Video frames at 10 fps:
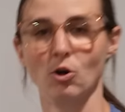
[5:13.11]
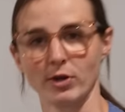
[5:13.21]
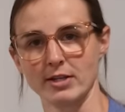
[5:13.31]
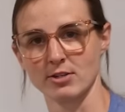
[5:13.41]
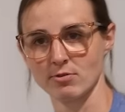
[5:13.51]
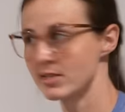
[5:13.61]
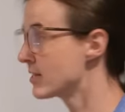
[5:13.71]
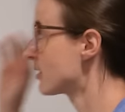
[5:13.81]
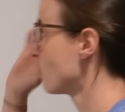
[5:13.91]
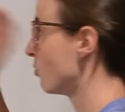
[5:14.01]
Okay, so this
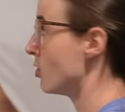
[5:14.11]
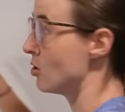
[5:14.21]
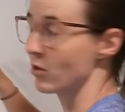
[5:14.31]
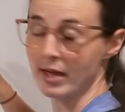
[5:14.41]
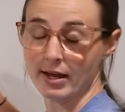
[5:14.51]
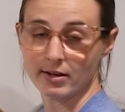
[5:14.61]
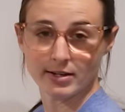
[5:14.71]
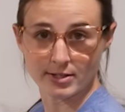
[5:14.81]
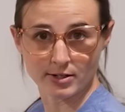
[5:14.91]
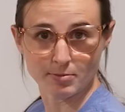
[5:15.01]
is the wall that
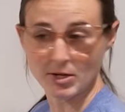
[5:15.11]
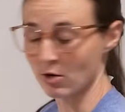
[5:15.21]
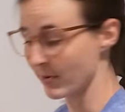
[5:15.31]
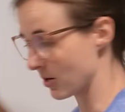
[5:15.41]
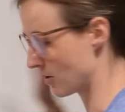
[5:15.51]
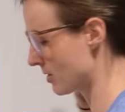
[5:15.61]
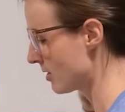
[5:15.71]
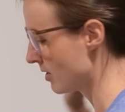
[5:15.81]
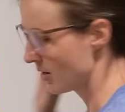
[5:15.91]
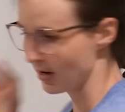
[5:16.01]
it's gonna be going on.
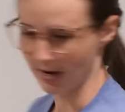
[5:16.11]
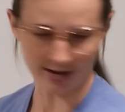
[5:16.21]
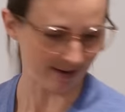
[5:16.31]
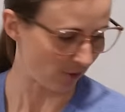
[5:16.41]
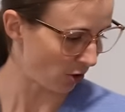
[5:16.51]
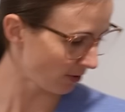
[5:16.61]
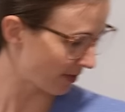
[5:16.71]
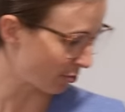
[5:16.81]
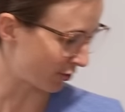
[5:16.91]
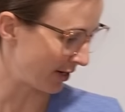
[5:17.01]
I have all of
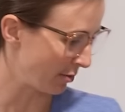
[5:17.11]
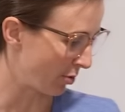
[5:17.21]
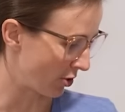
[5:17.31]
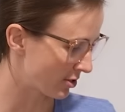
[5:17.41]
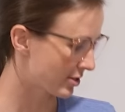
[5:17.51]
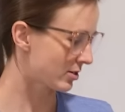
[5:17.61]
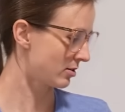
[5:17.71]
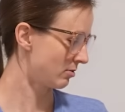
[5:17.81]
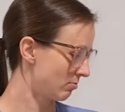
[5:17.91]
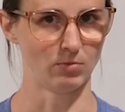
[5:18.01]
the printed
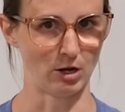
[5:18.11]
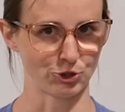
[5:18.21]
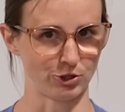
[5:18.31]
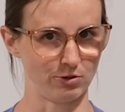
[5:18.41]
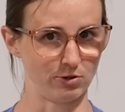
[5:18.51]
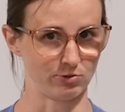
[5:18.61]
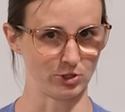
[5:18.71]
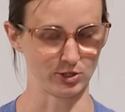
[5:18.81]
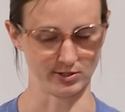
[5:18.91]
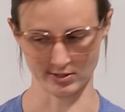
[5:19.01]
parts. I'll show you those
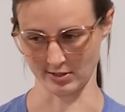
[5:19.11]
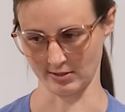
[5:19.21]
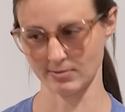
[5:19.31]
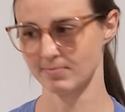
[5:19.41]
in just a second.